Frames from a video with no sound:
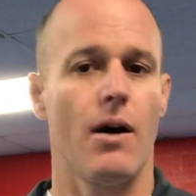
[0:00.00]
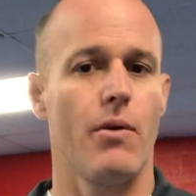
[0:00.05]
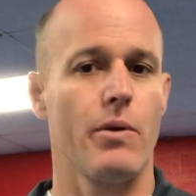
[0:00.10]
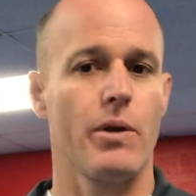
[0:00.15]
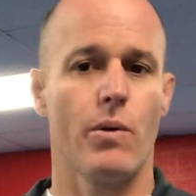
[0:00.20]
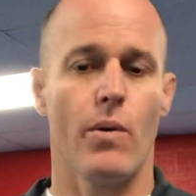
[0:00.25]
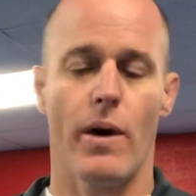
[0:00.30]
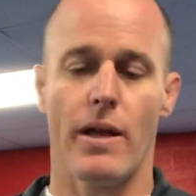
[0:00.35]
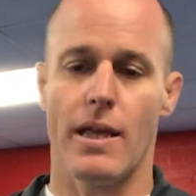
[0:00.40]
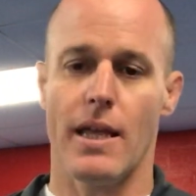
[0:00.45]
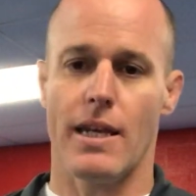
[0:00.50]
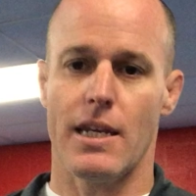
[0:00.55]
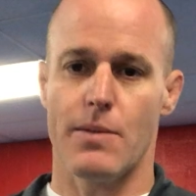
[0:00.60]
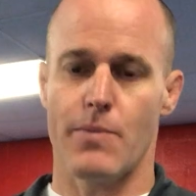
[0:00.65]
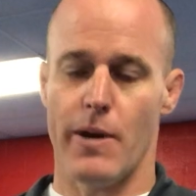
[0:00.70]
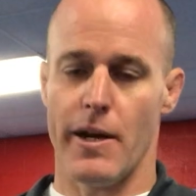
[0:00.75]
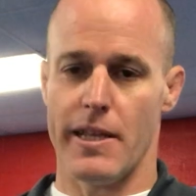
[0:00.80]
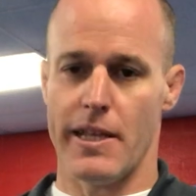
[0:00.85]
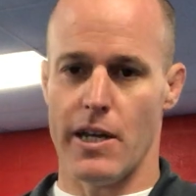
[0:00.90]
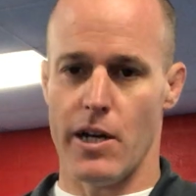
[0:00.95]
We don't want
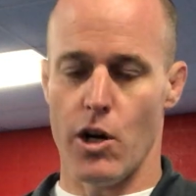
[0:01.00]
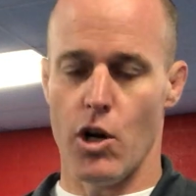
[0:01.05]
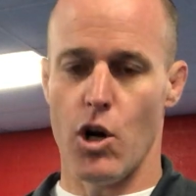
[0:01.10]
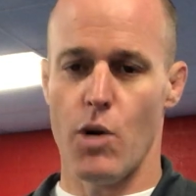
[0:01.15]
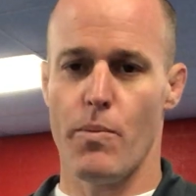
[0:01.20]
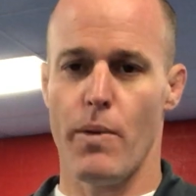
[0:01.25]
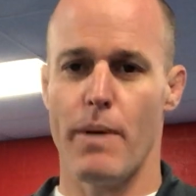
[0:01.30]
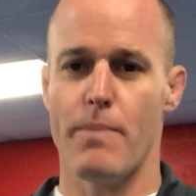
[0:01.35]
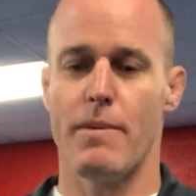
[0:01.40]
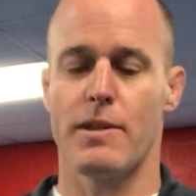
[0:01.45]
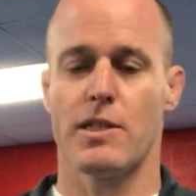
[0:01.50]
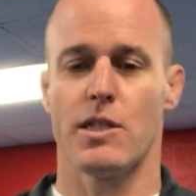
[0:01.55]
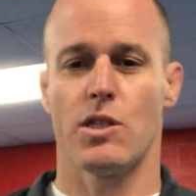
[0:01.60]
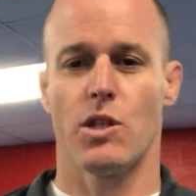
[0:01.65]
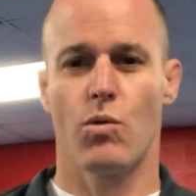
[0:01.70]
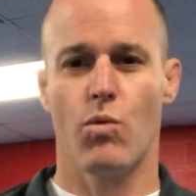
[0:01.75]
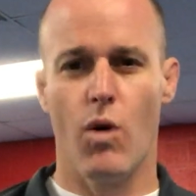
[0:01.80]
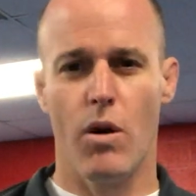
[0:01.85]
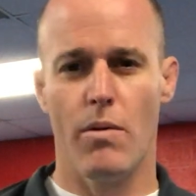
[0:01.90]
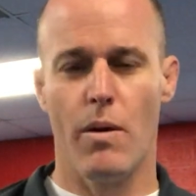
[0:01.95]
anybody to get hurt by missing
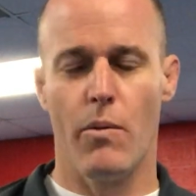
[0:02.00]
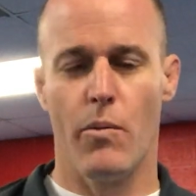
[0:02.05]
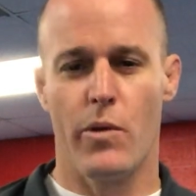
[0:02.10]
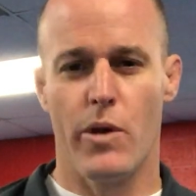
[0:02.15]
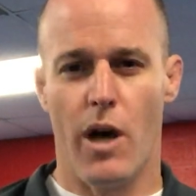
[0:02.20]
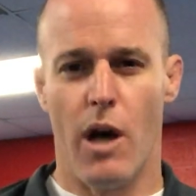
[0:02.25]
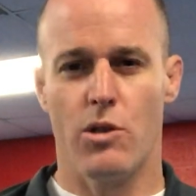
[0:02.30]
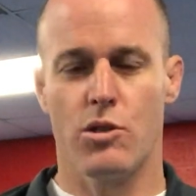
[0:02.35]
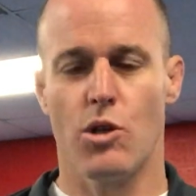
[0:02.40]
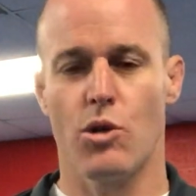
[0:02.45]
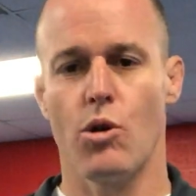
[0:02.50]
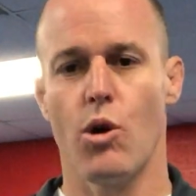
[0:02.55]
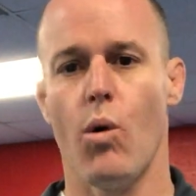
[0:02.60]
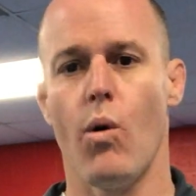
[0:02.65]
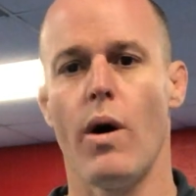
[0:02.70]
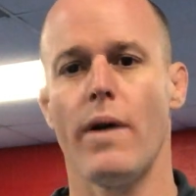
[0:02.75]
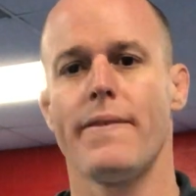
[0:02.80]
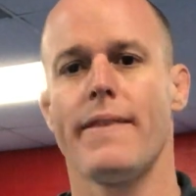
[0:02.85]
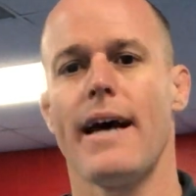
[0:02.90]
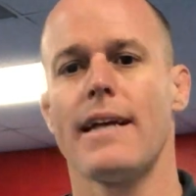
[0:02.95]
their warm-up. We also
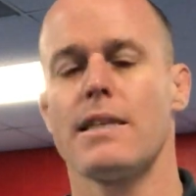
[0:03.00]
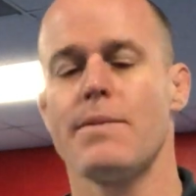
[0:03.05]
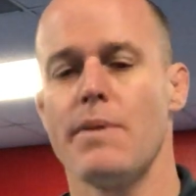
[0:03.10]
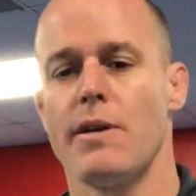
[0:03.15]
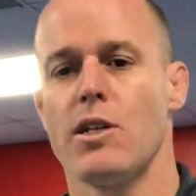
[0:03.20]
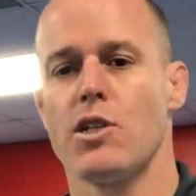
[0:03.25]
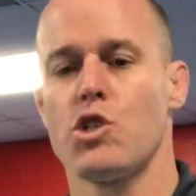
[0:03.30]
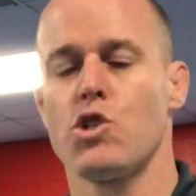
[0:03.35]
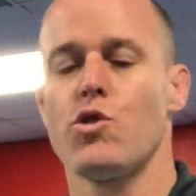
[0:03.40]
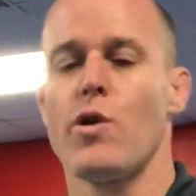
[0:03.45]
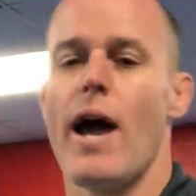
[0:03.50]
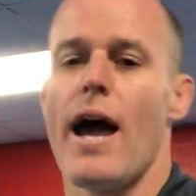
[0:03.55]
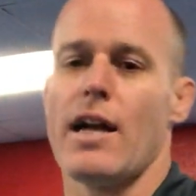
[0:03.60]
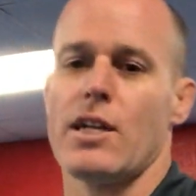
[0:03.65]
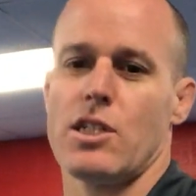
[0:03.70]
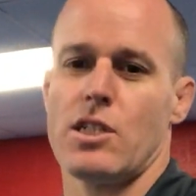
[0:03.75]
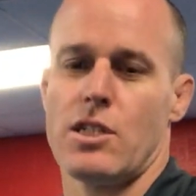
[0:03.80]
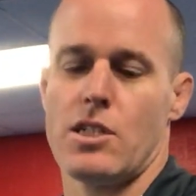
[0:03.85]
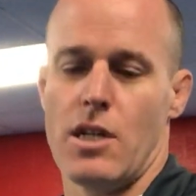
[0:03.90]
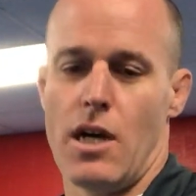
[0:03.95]
don't want that to be a
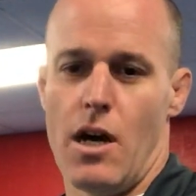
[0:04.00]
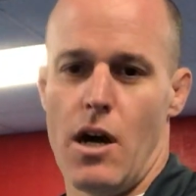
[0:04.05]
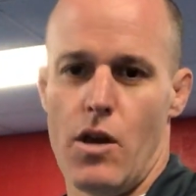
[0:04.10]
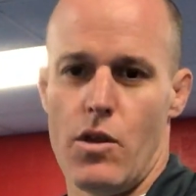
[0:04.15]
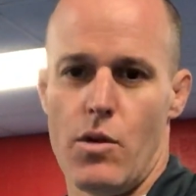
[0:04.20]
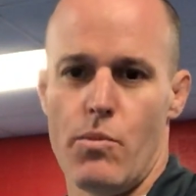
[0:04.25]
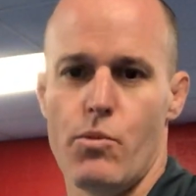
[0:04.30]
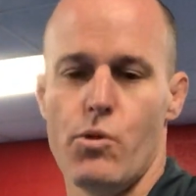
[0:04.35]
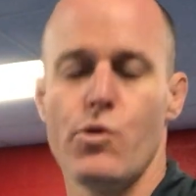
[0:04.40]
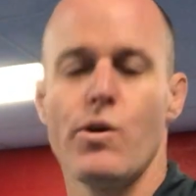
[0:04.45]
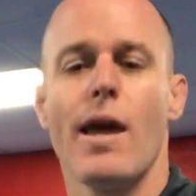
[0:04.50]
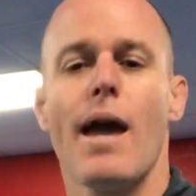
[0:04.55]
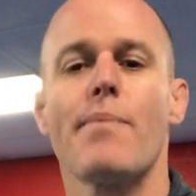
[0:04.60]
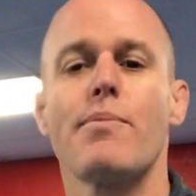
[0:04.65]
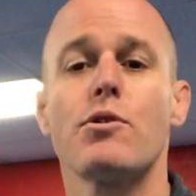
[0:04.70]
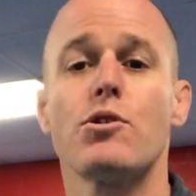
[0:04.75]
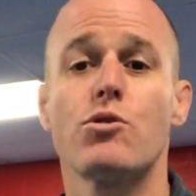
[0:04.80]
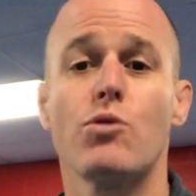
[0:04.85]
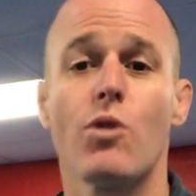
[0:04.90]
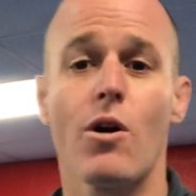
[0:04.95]
distraction to other boot
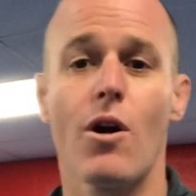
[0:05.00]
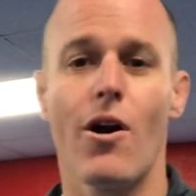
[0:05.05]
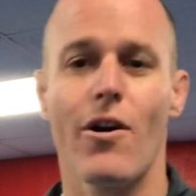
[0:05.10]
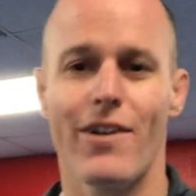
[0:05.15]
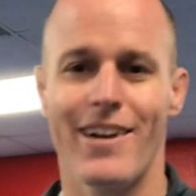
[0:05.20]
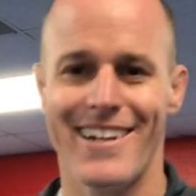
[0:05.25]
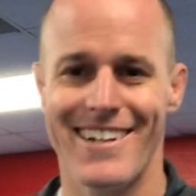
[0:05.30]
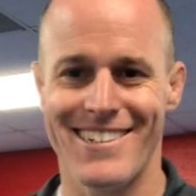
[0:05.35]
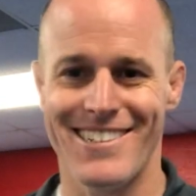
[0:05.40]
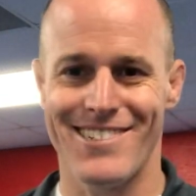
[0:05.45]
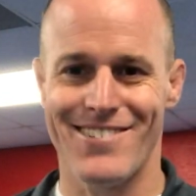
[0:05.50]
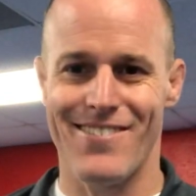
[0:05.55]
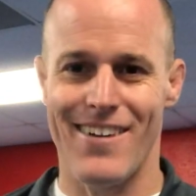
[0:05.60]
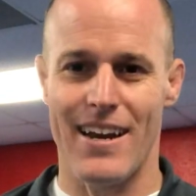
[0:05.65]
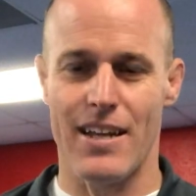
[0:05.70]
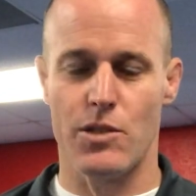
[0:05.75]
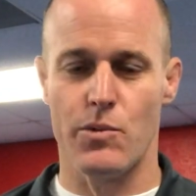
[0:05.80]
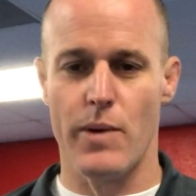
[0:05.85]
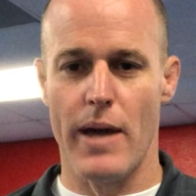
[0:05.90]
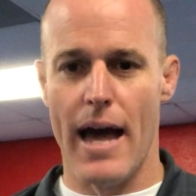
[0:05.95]
campers who are already here
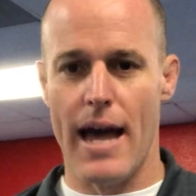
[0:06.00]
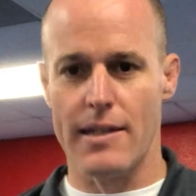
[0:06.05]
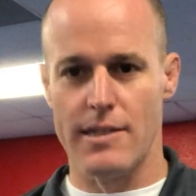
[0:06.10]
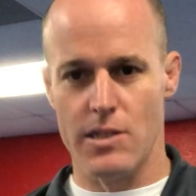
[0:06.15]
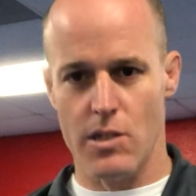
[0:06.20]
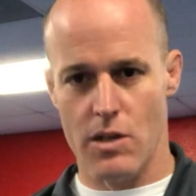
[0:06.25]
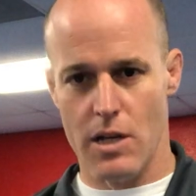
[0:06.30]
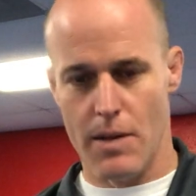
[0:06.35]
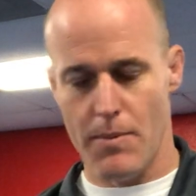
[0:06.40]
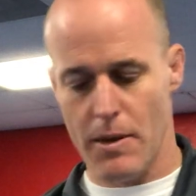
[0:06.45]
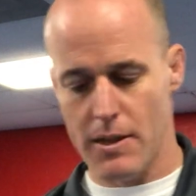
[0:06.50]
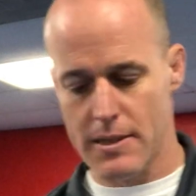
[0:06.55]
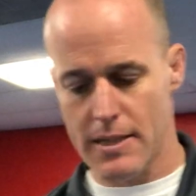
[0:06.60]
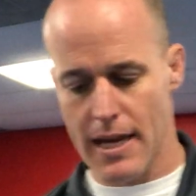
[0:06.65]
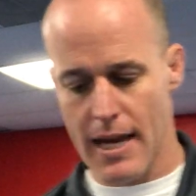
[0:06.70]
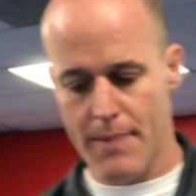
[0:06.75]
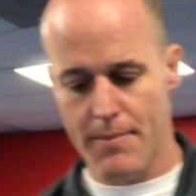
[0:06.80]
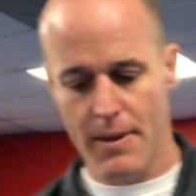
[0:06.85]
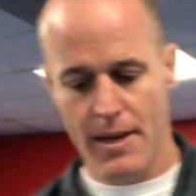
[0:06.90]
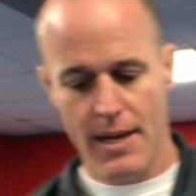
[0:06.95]
training. So we ask that you come on
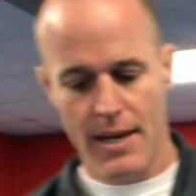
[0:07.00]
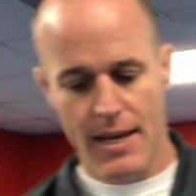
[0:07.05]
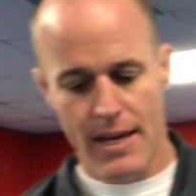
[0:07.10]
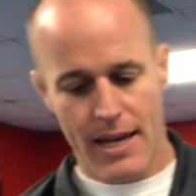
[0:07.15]
time.